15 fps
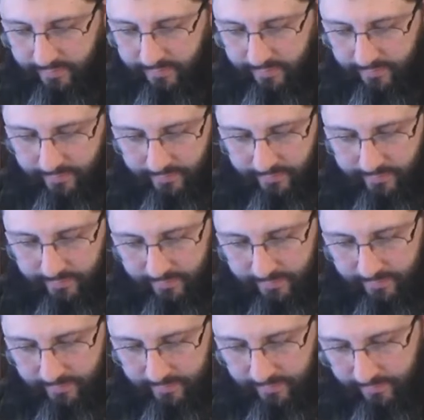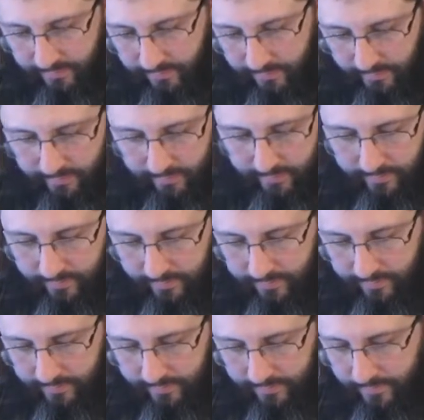
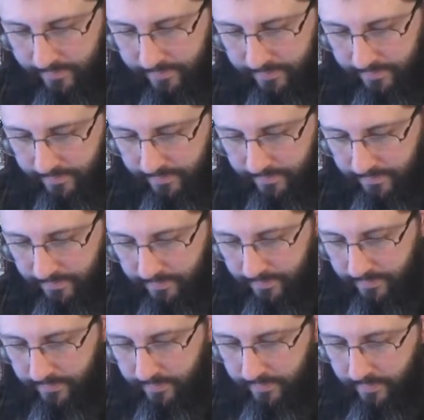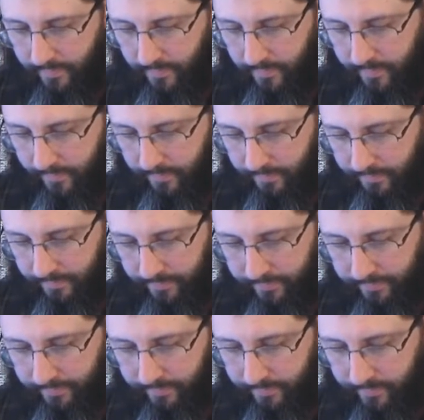
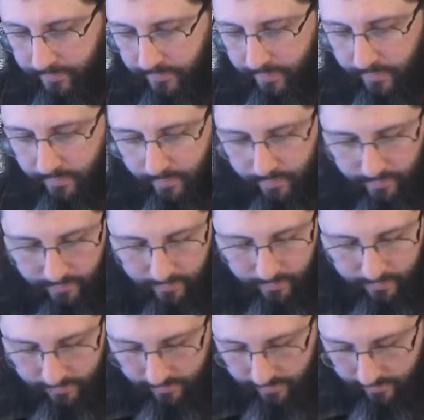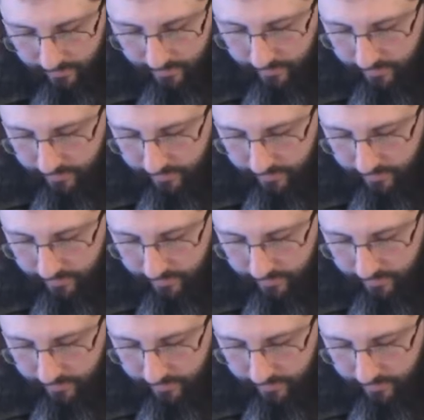[no speech]